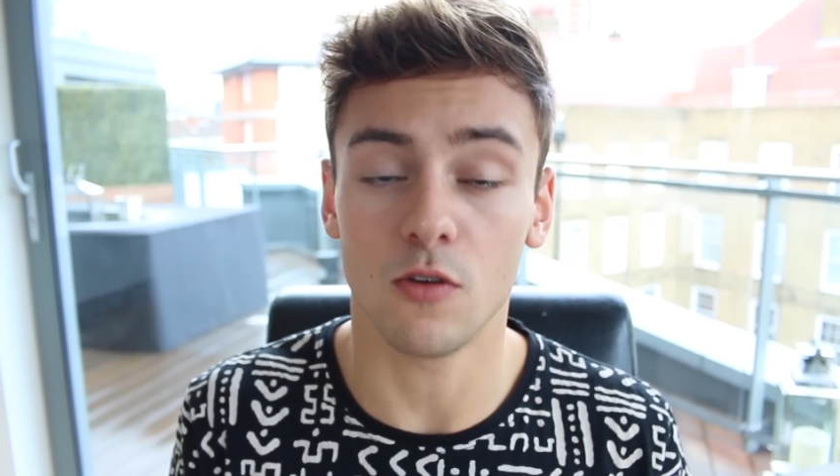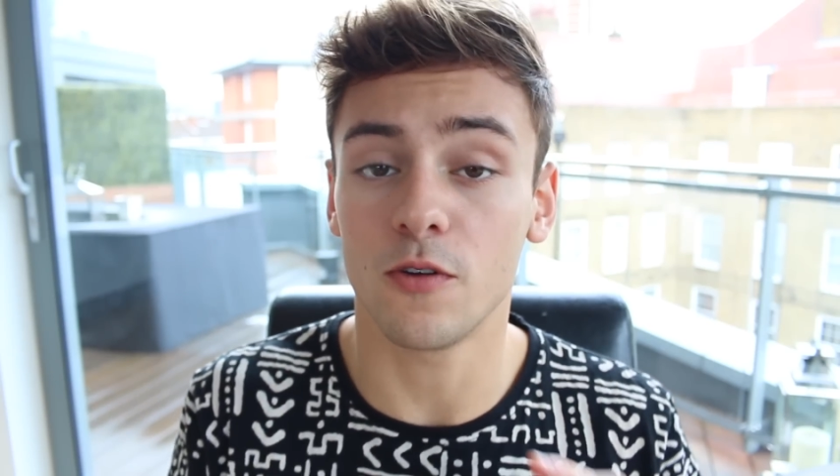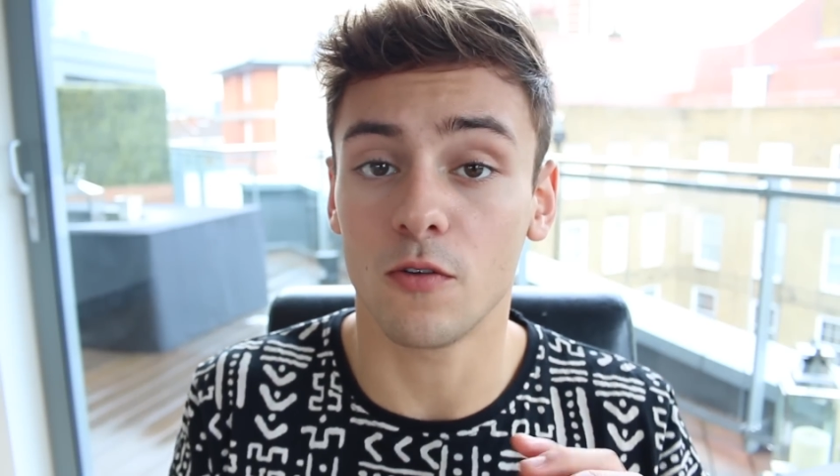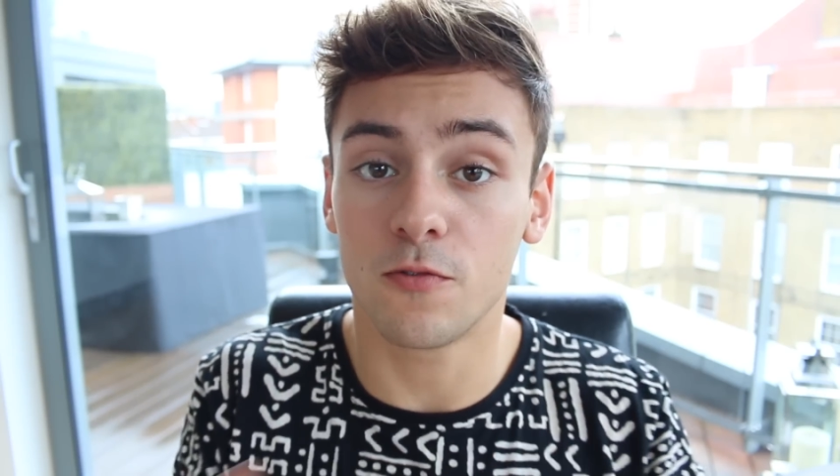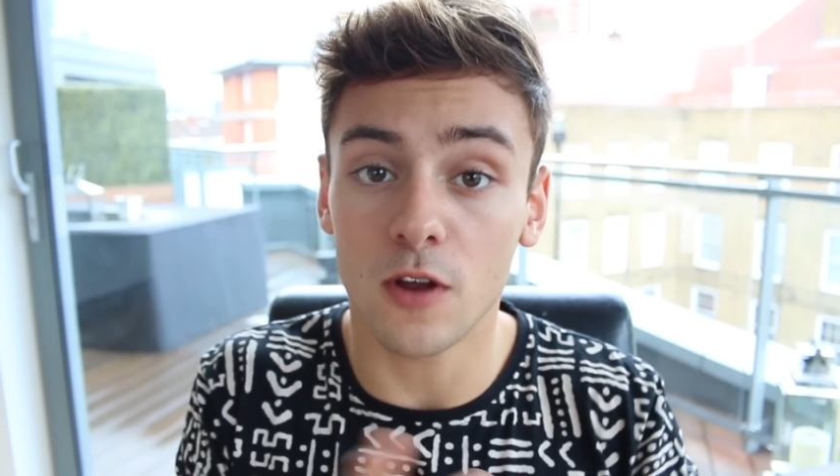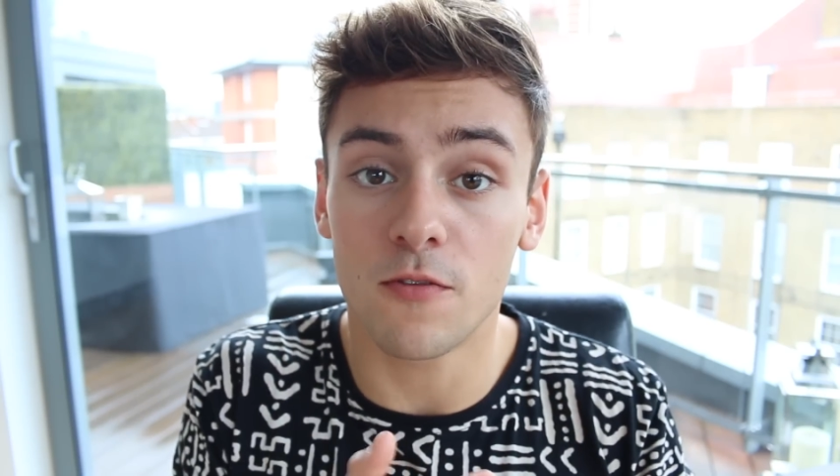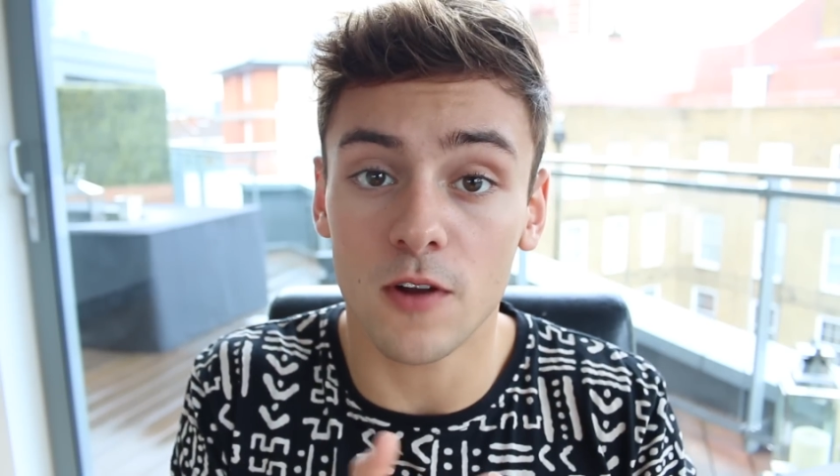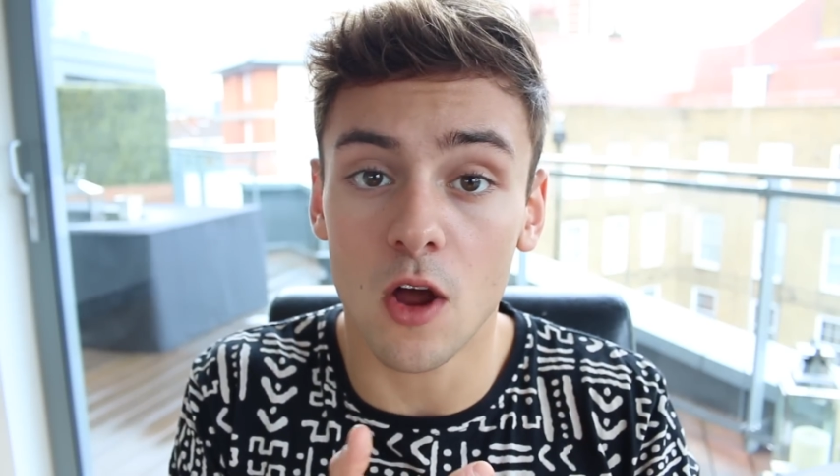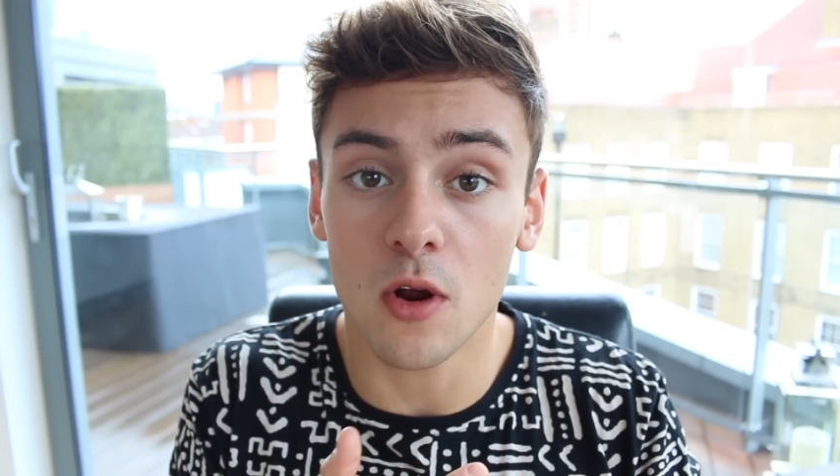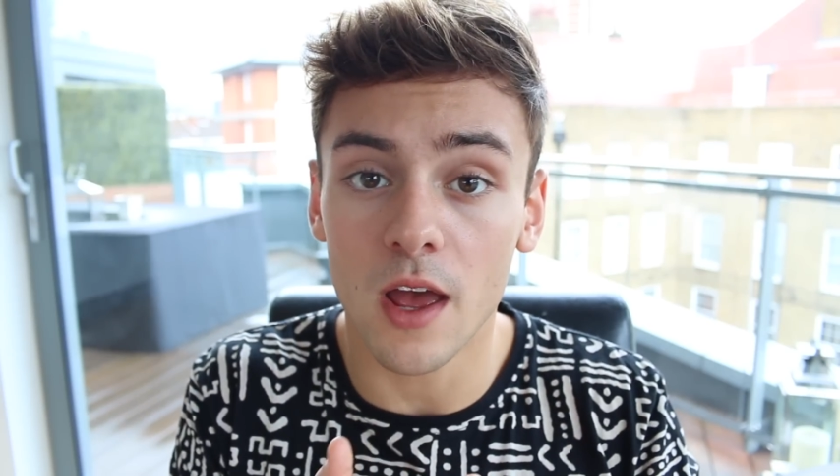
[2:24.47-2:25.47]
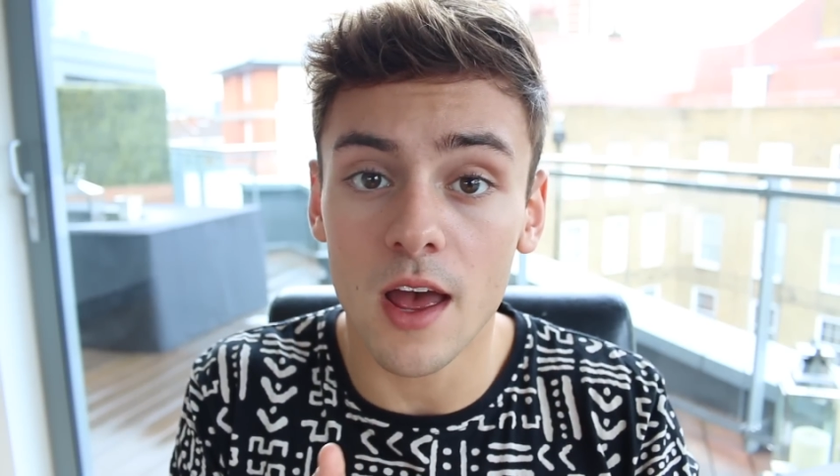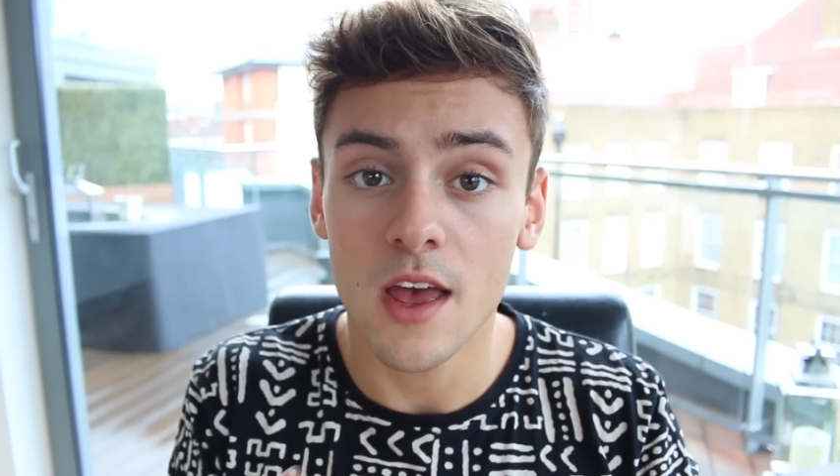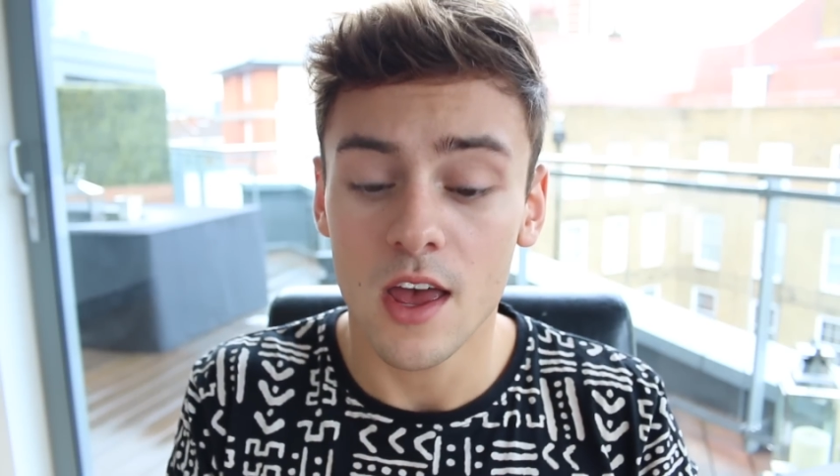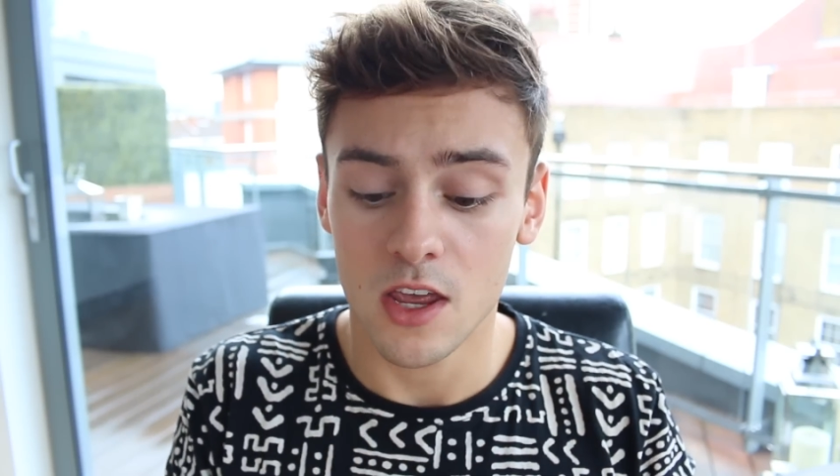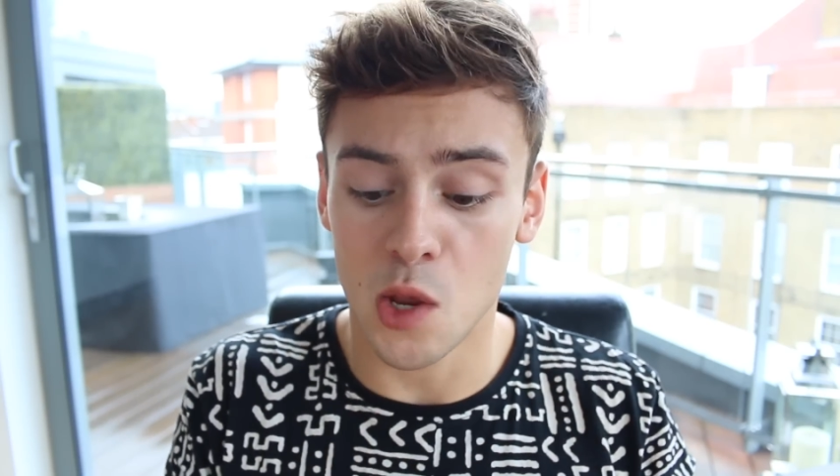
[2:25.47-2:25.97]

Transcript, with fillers: You'll feel fuller for longer,